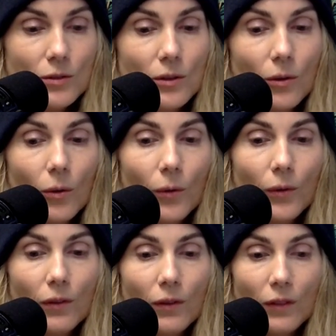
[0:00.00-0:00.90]
So
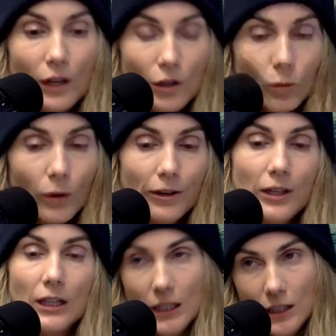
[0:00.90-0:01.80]
they knew what
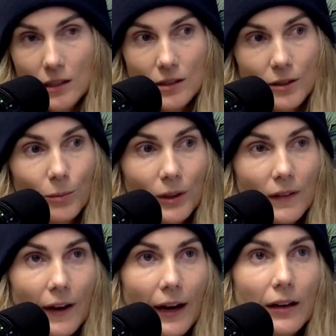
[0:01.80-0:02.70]
funding they needed to
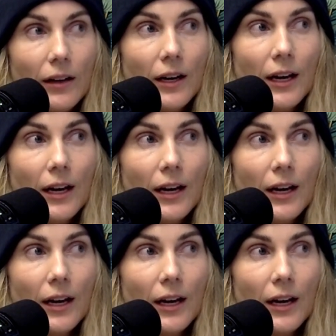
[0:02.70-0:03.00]
complete that.